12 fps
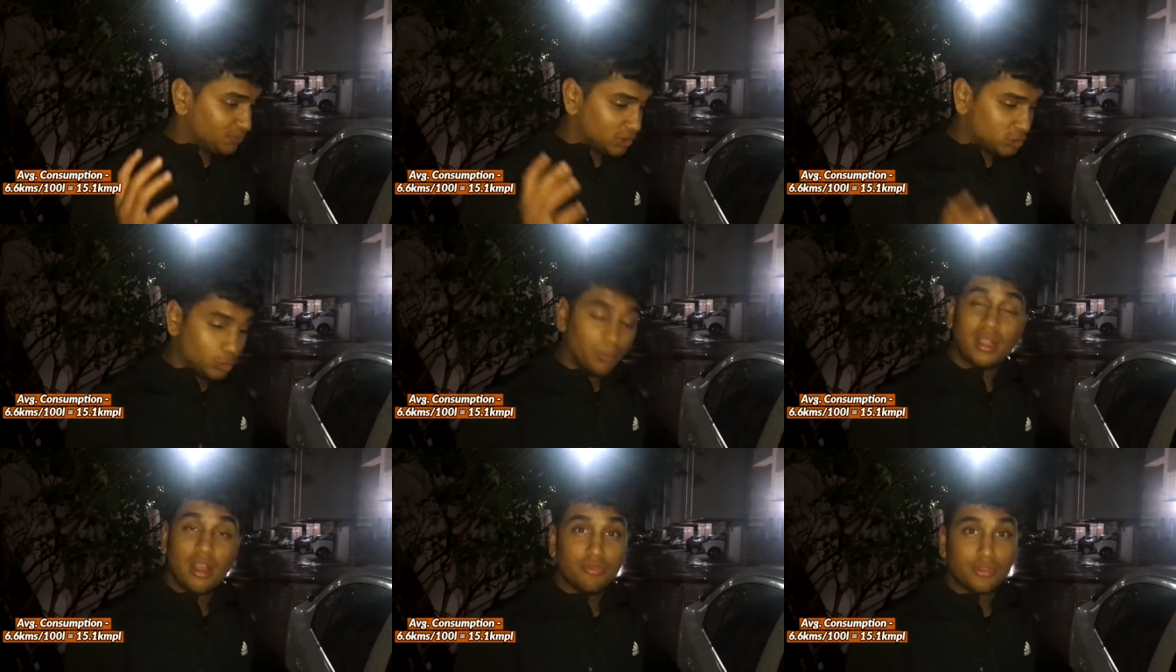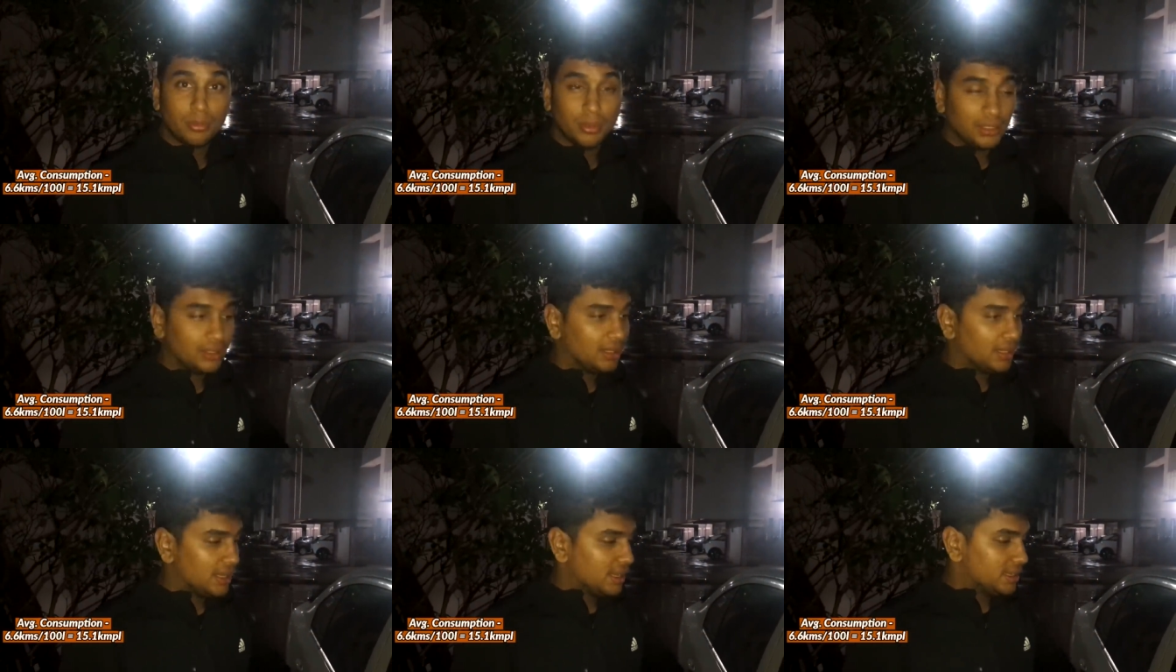Super comfortable,
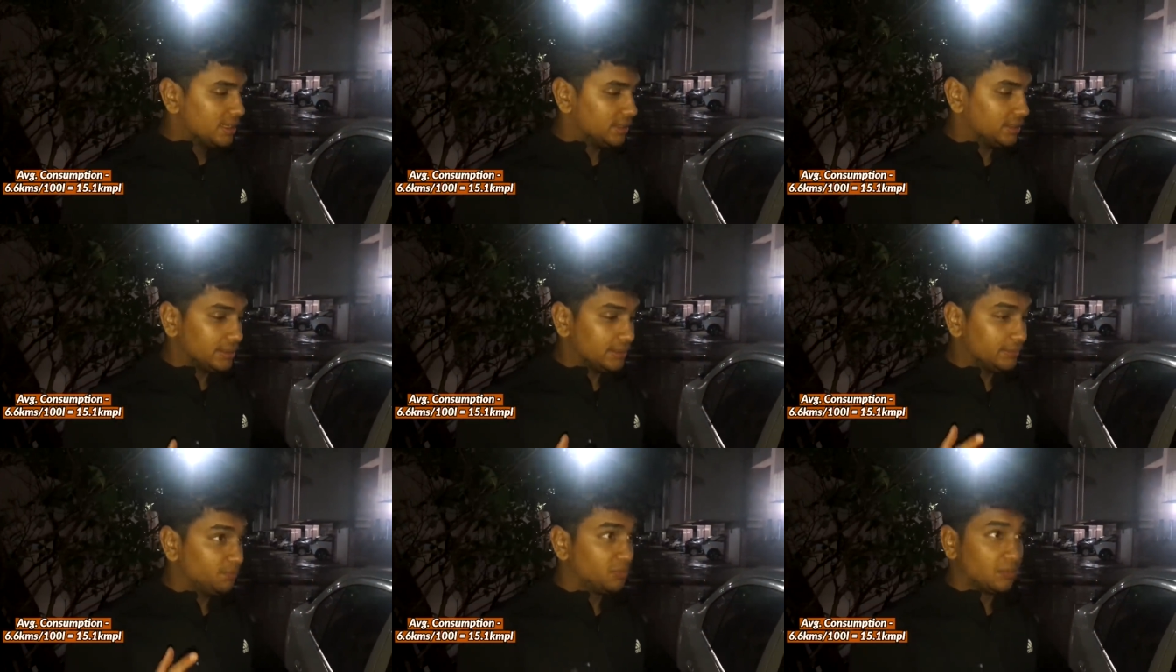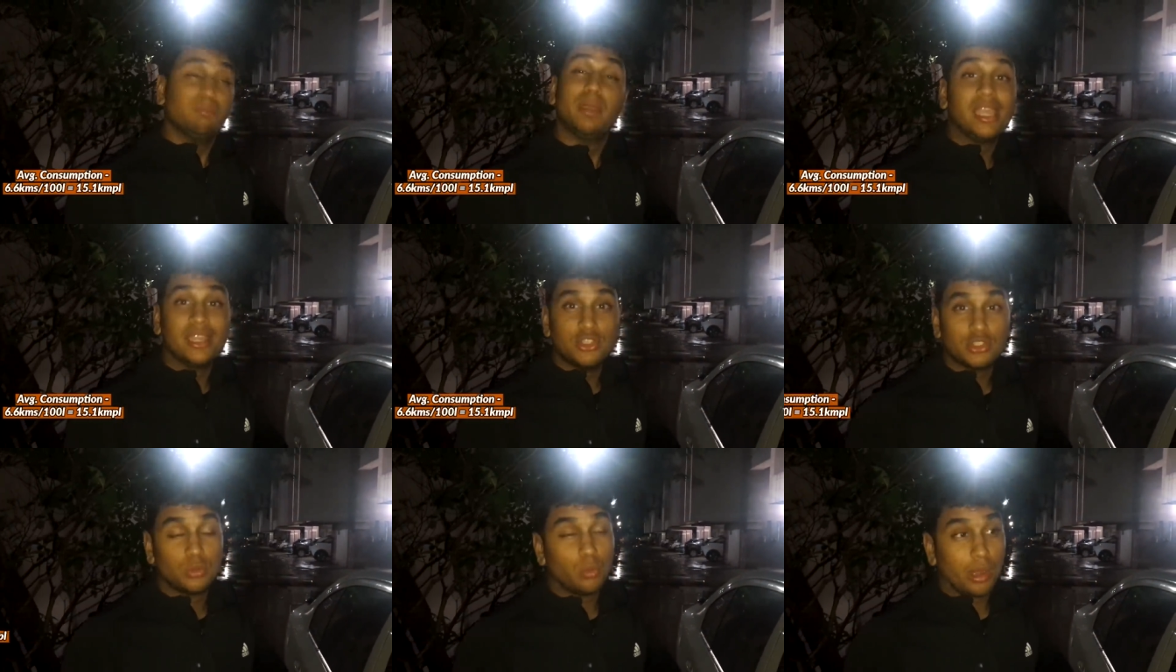uh, big
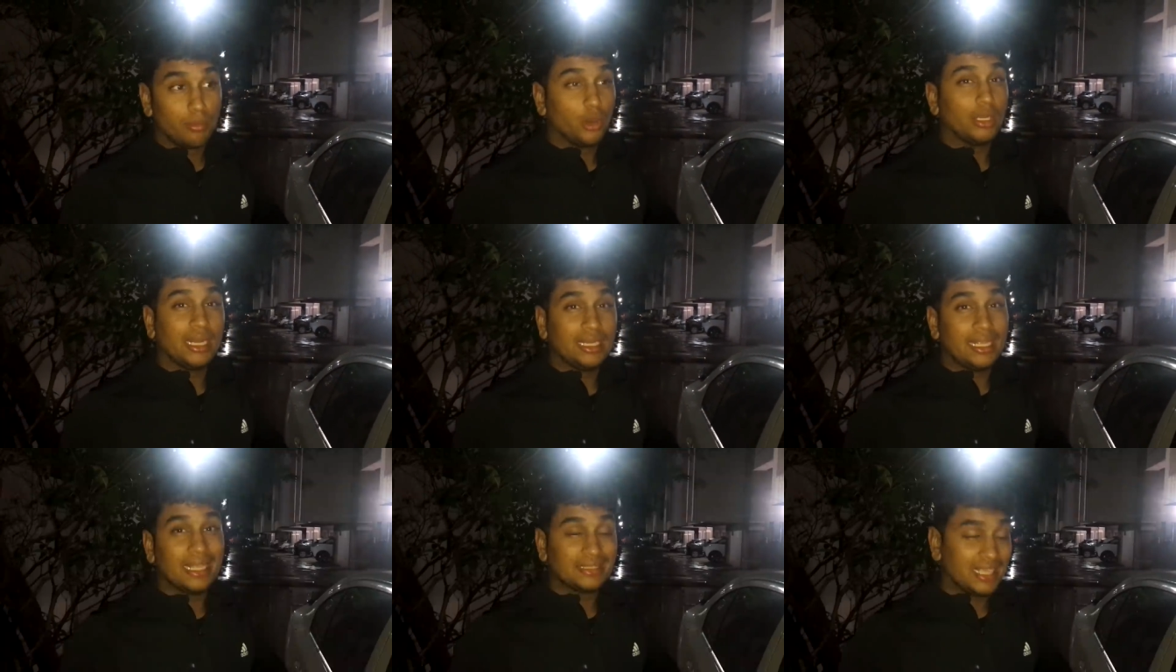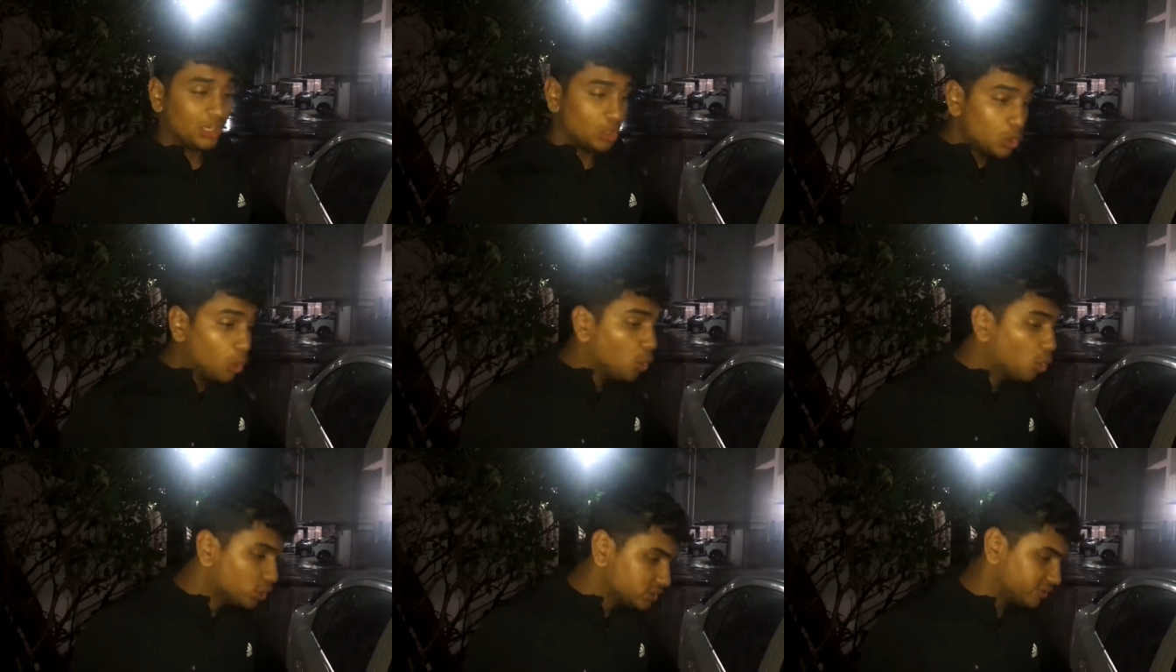engine, one point eight T S I,
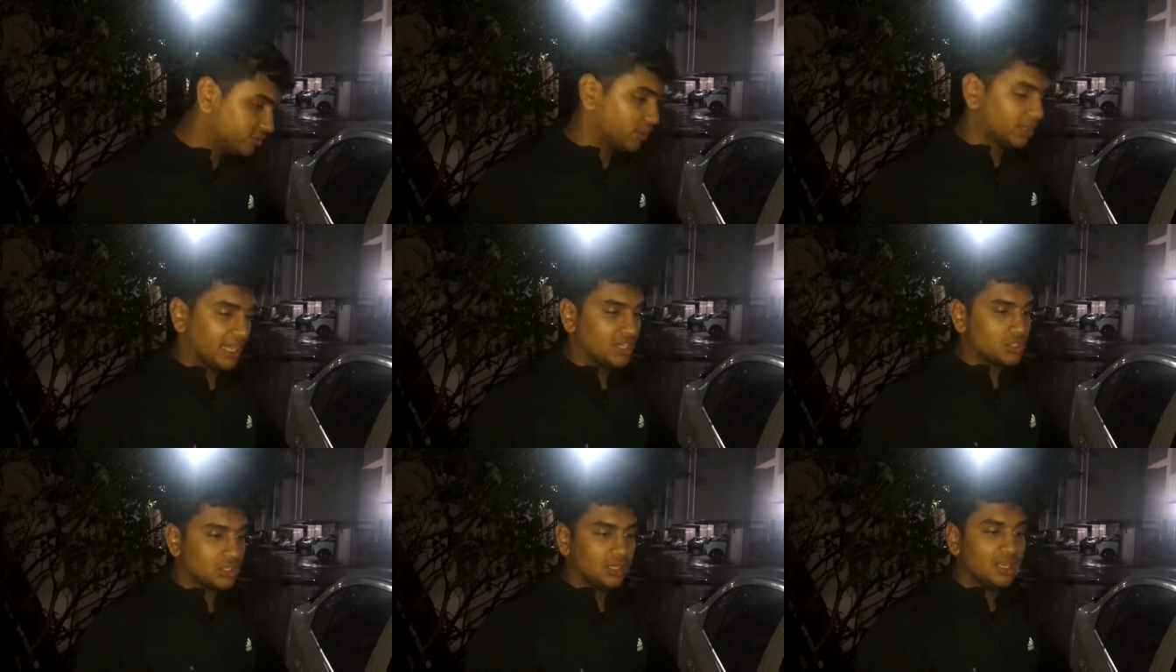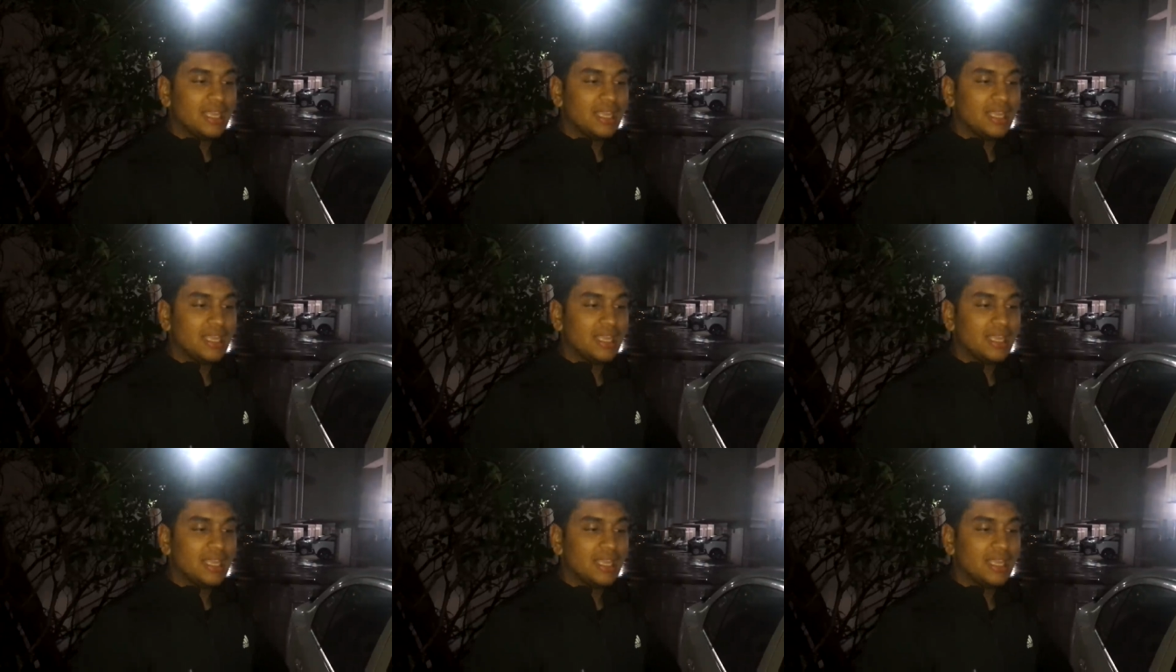loads of potential.